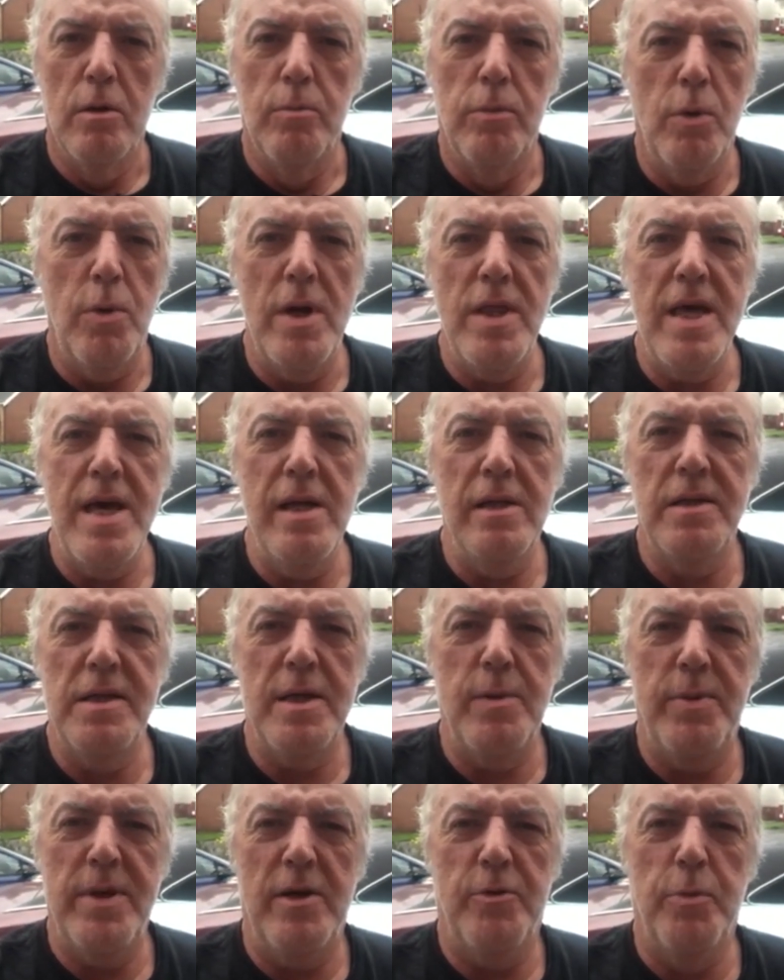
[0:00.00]
but where the hell's
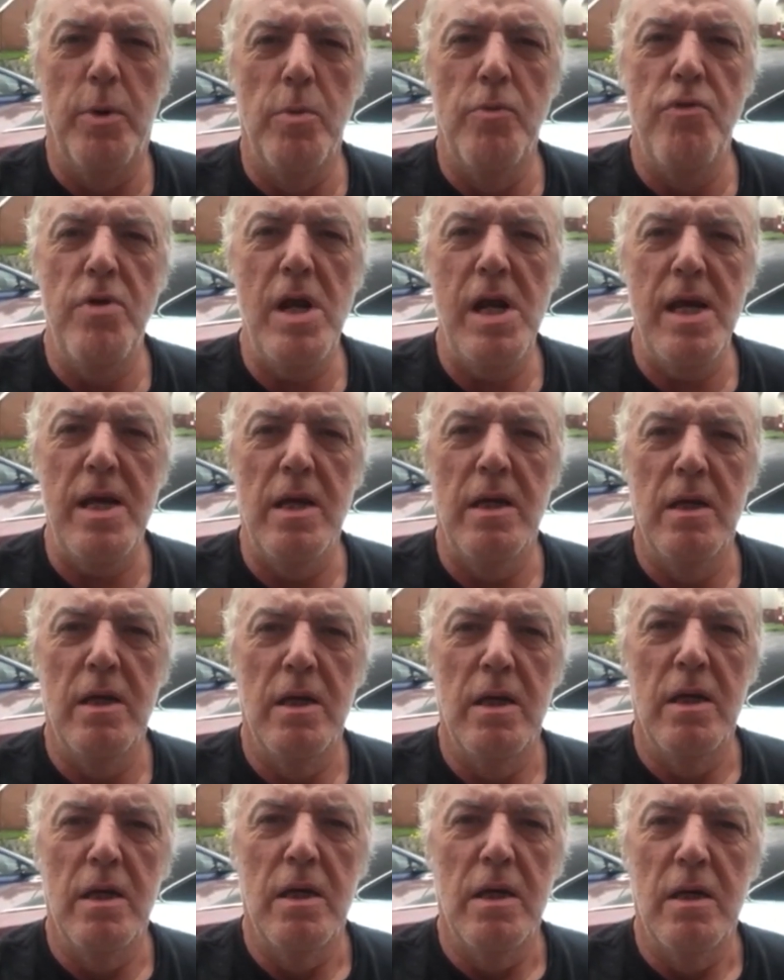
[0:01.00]
the ABS pump relay
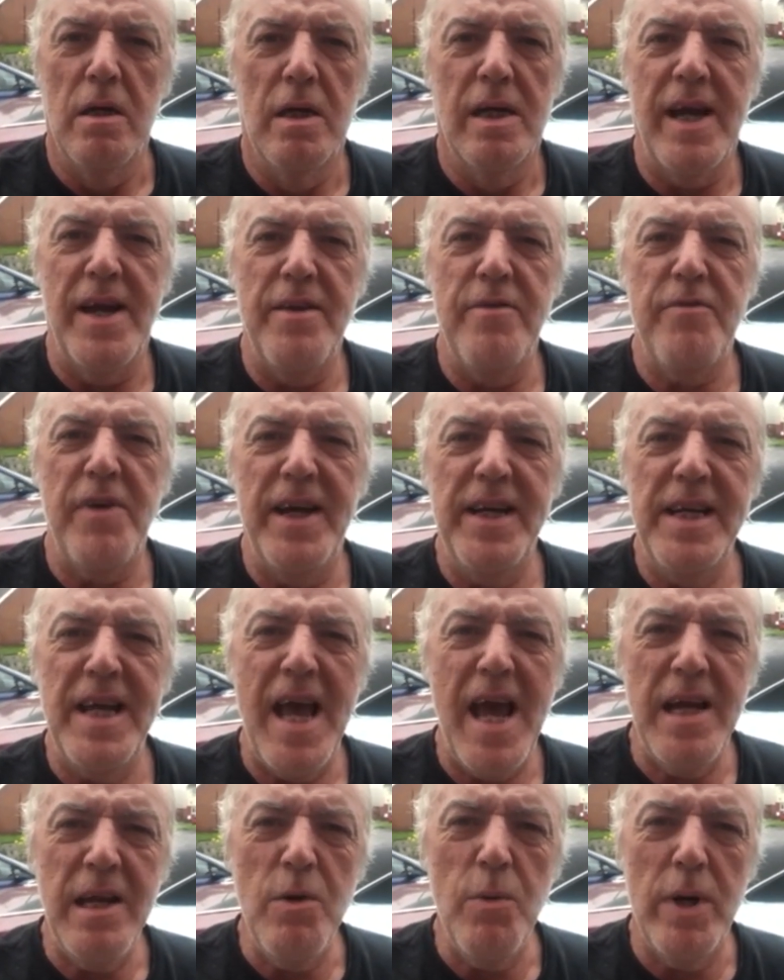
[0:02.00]
can it find it
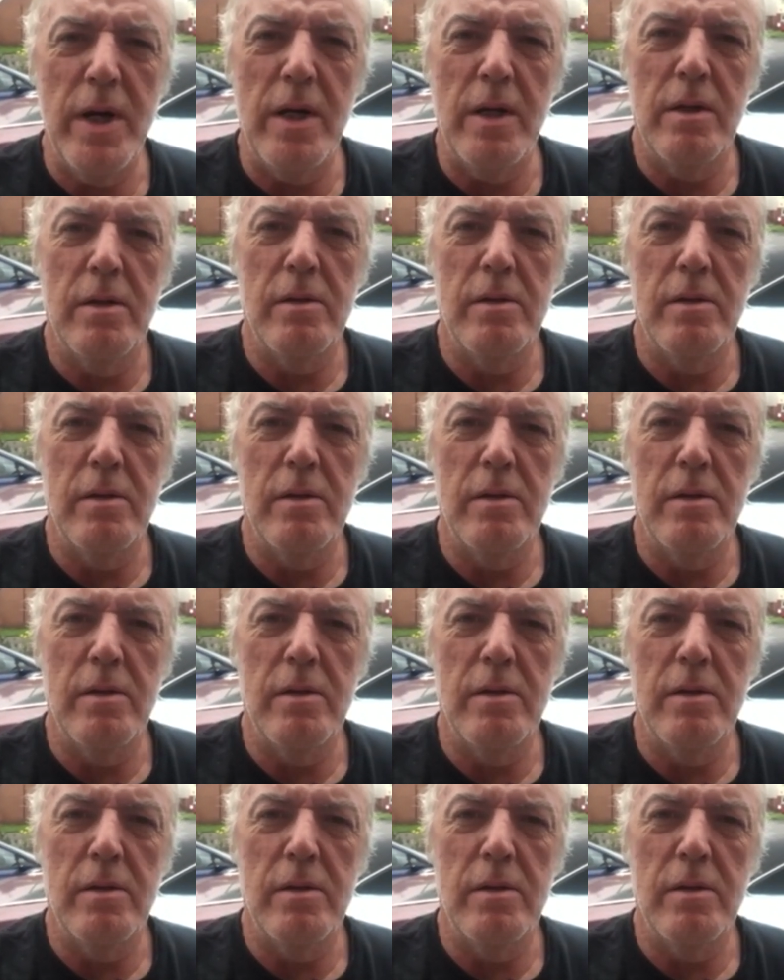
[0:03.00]
anywhere